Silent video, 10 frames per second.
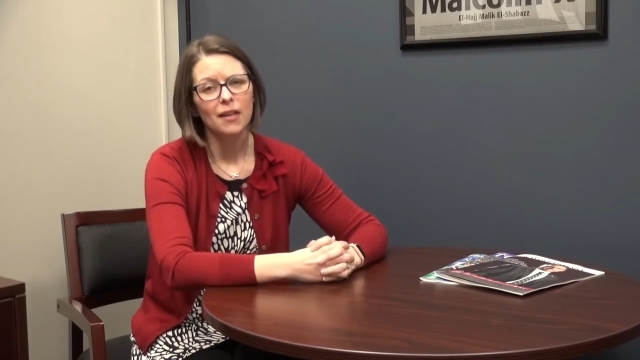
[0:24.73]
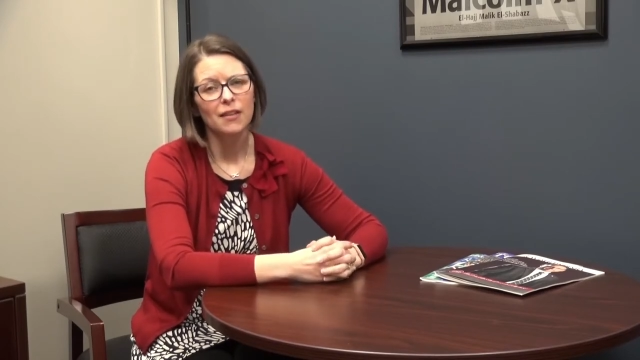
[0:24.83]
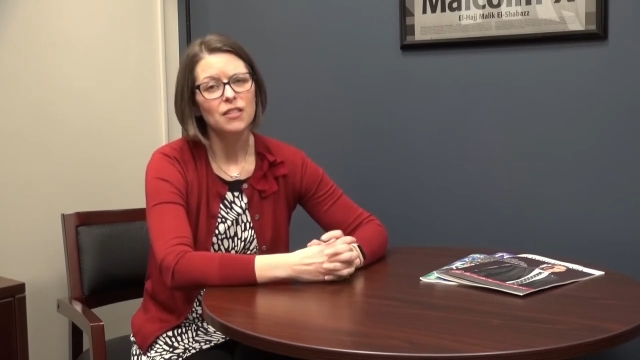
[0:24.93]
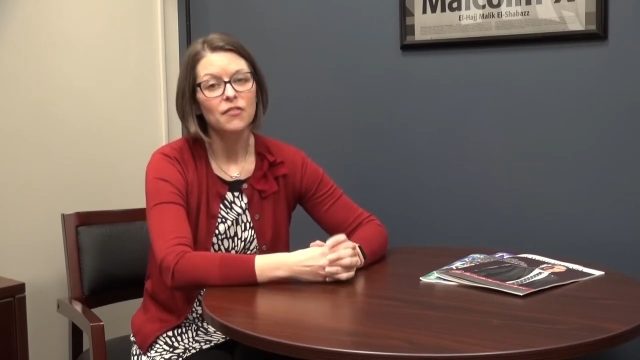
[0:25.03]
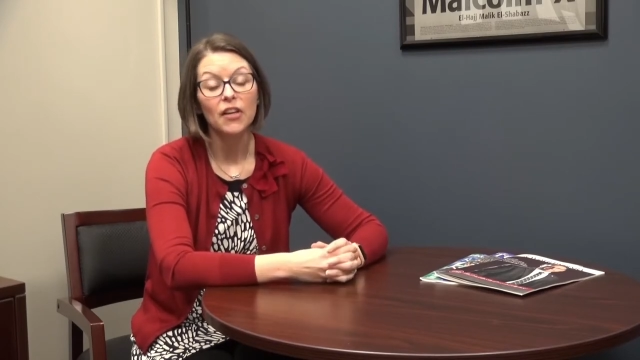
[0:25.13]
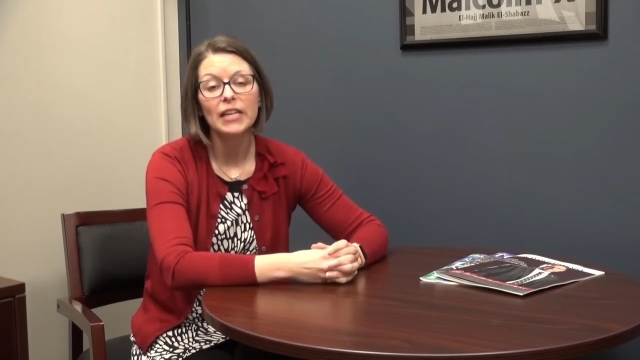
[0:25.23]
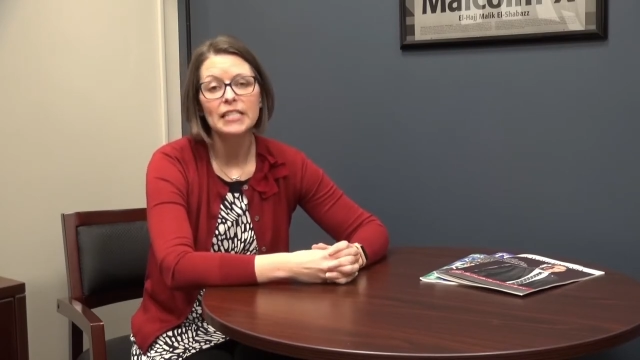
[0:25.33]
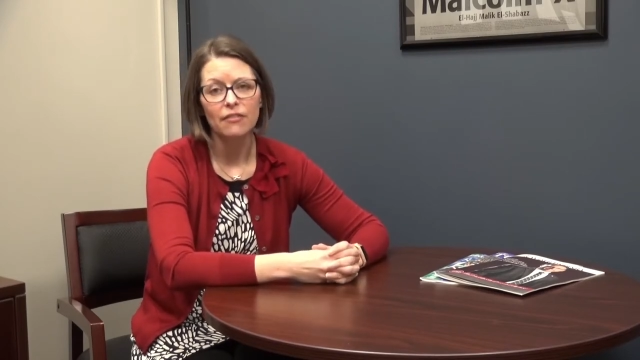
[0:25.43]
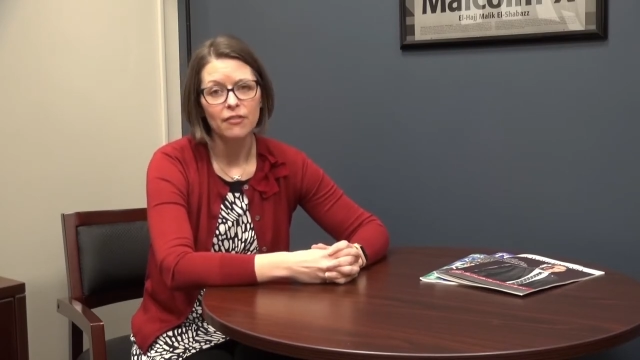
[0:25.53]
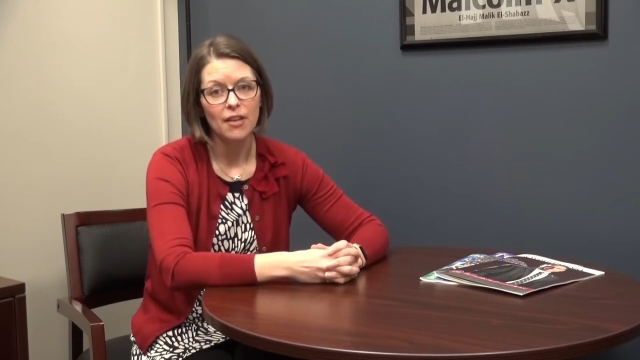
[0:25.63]
That's very
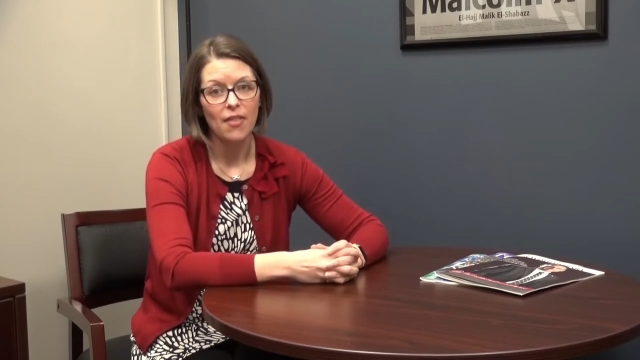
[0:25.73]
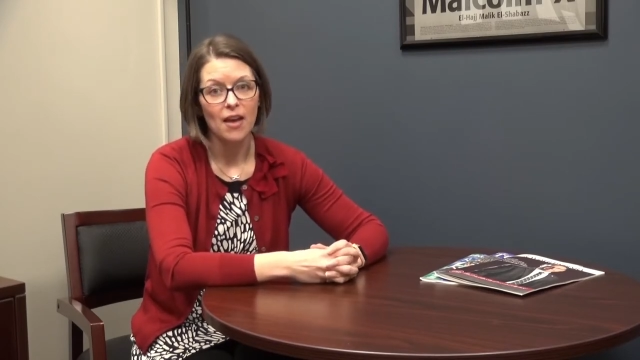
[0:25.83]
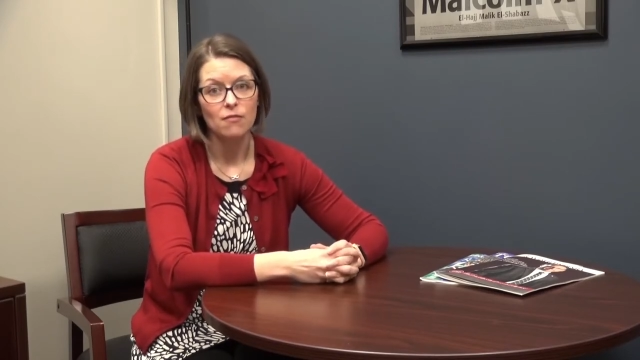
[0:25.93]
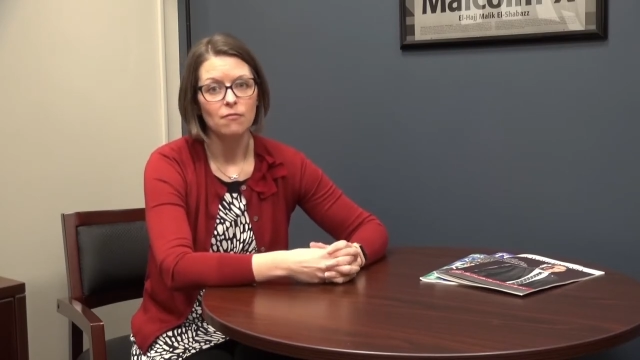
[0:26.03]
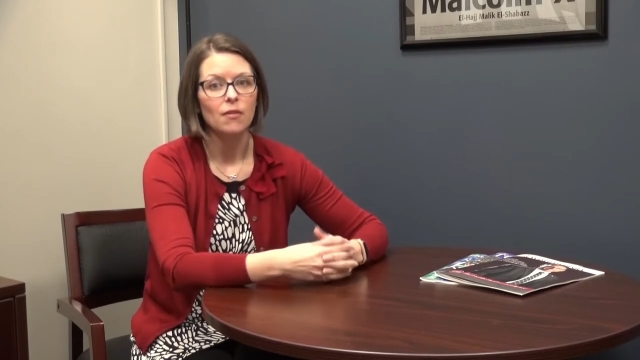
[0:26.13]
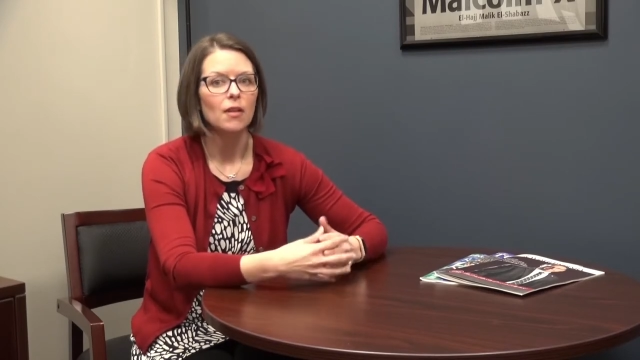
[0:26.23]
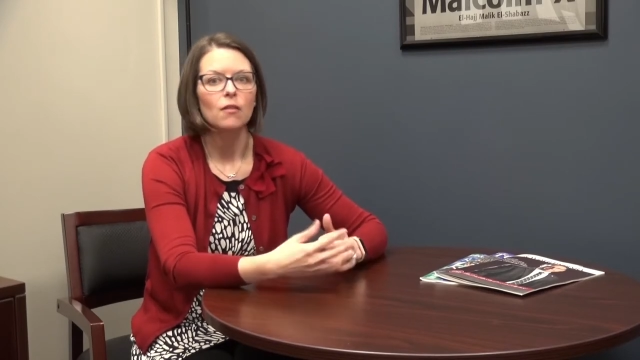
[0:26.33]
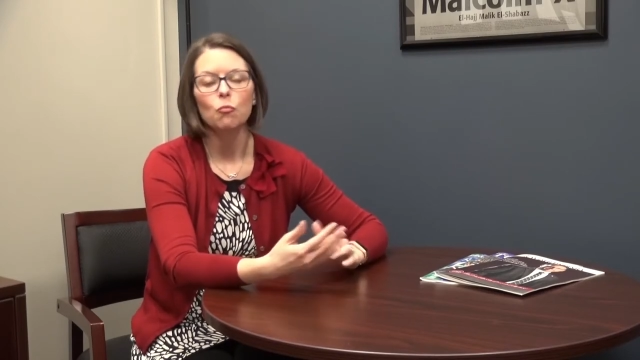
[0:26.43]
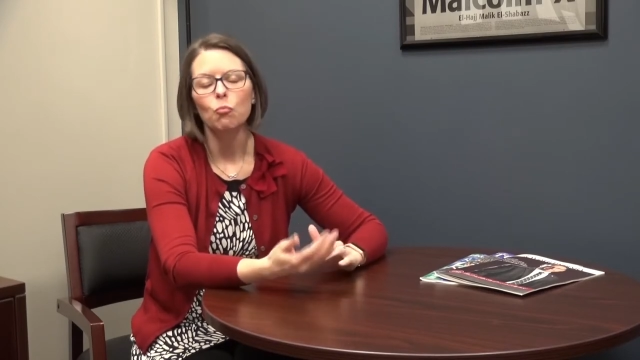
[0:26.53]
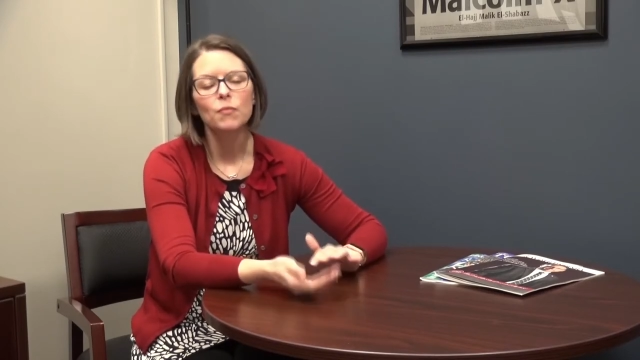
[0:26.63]
different than
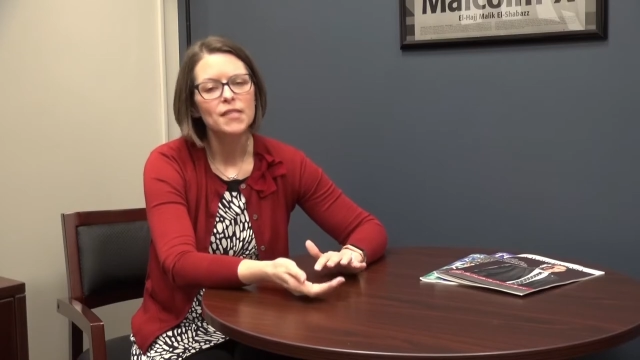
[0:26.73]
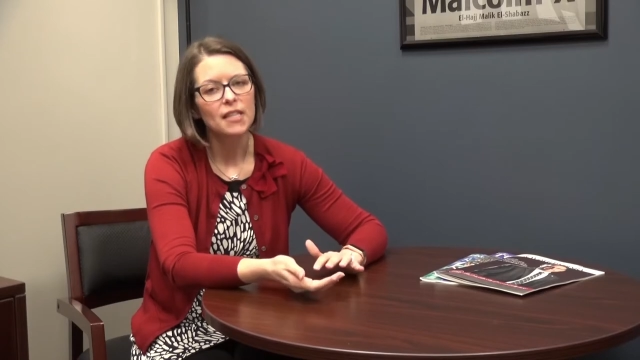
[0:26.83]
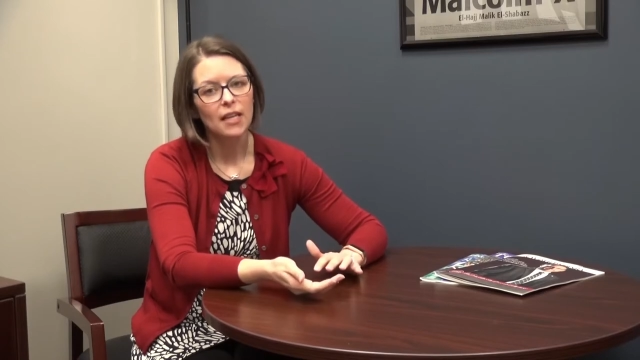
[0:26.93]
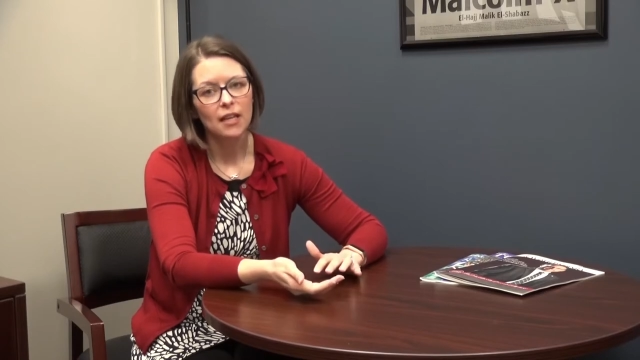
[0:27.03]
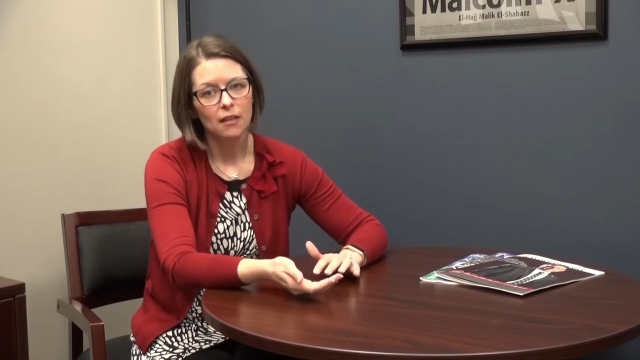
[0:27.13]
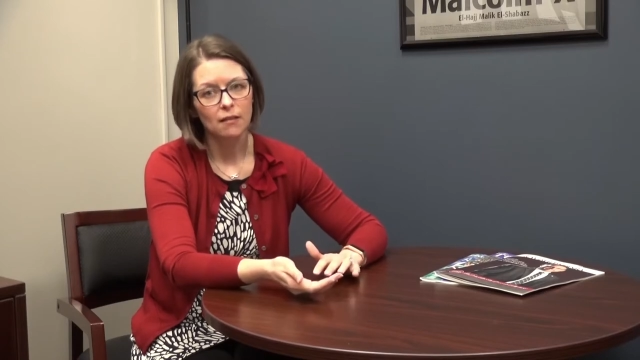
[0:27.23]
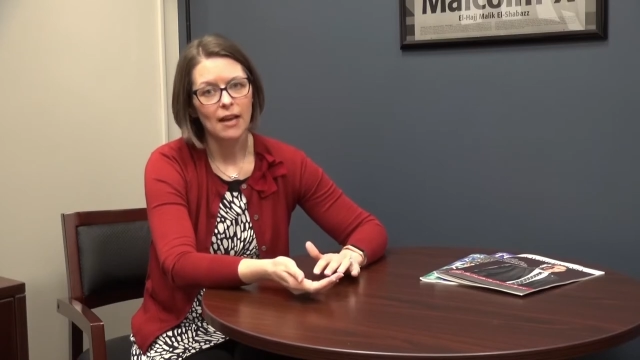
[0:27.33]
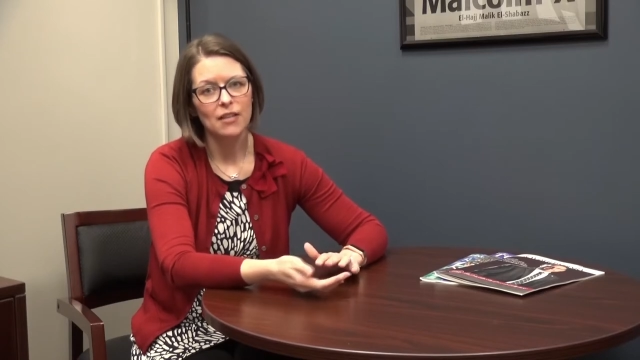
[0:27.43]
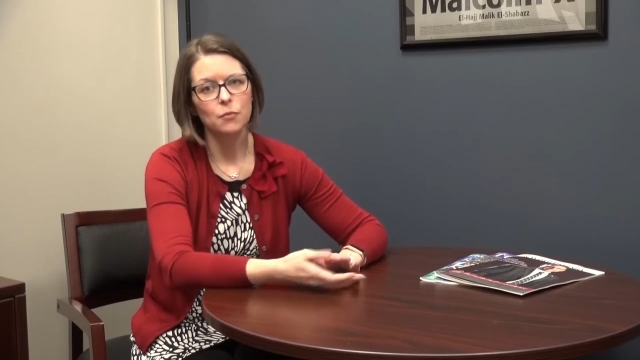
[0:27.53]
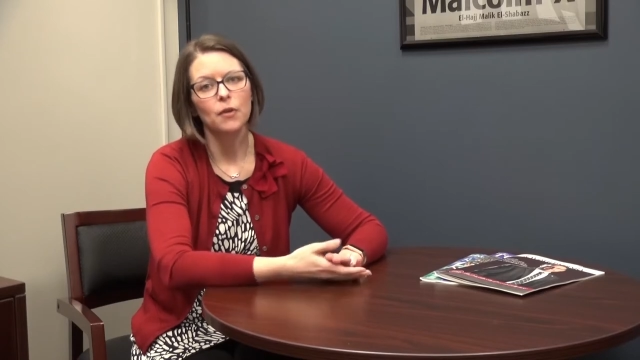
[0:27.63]
sitting in a
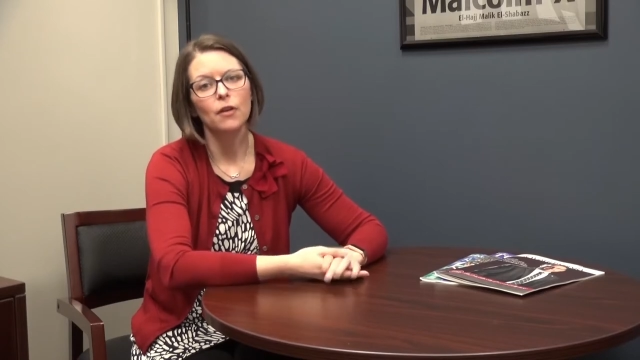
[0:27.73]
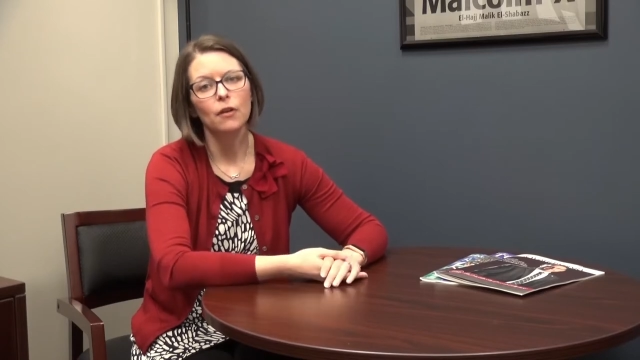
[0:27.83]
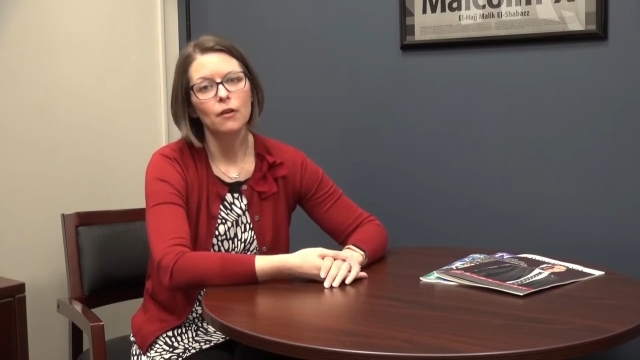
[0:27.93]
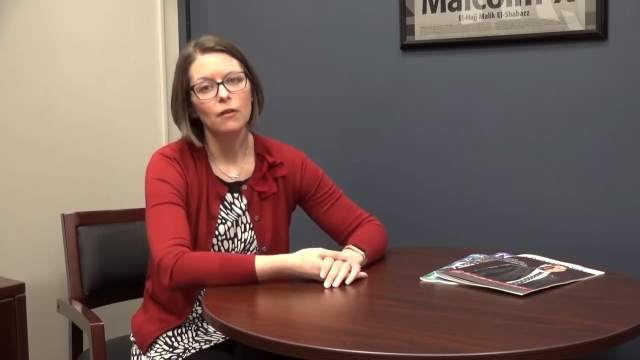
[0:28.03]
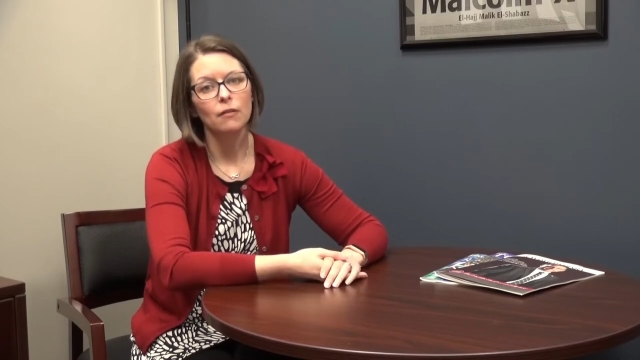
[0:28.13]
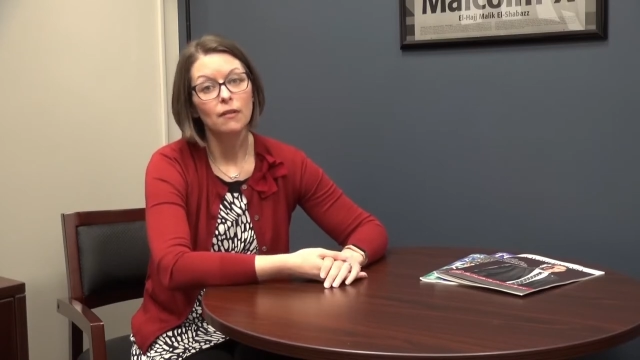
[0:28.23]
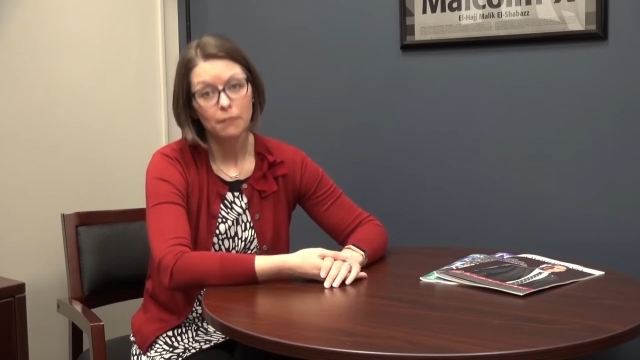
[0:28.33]
class where you're